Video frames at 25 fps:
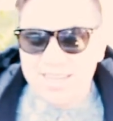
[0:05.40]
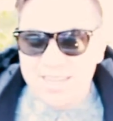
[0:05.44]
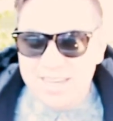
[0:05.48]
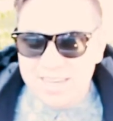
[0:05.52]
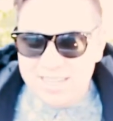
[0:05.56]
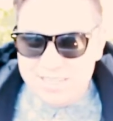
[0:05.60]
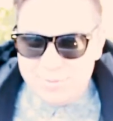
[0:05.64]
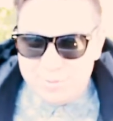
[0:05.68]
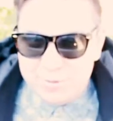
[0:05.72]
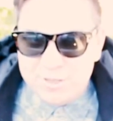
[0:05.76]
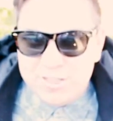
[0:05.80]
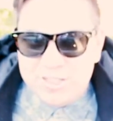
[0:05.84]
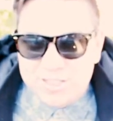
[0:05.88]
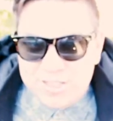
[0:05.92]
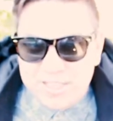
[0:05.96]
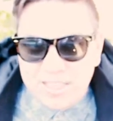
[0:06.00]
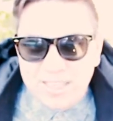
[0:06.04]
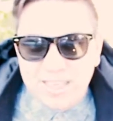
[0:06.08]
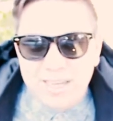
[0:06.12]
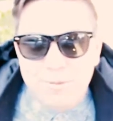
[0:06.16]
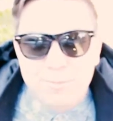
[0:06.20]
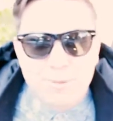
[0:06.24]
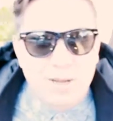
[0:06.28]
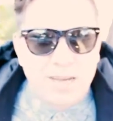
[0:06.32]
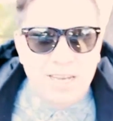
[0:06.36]
It's pretty
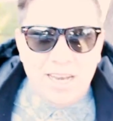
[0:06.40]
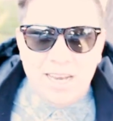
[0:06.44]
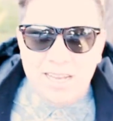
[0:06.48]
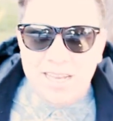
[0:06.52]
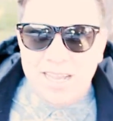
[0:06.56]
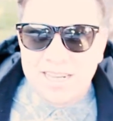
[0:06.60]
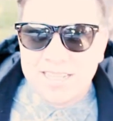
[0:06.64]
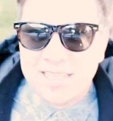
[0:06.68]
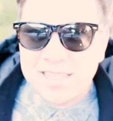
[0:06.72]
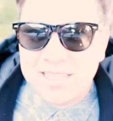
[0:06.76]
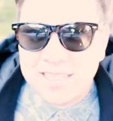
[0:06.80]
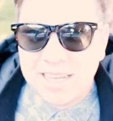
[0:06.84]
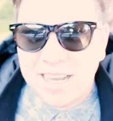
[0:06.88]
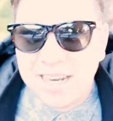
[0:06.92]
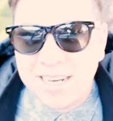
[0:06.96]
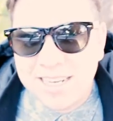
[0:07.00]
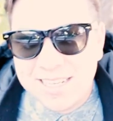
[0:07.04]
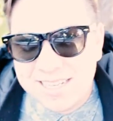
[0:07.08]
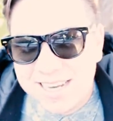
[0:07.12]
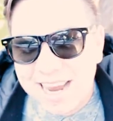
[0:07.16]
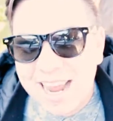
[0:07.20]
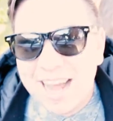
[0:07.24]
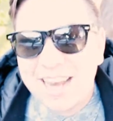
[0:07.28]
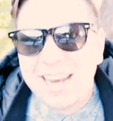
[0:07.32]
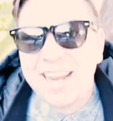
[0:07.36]
chilly, but that sun
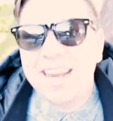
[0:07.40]
is out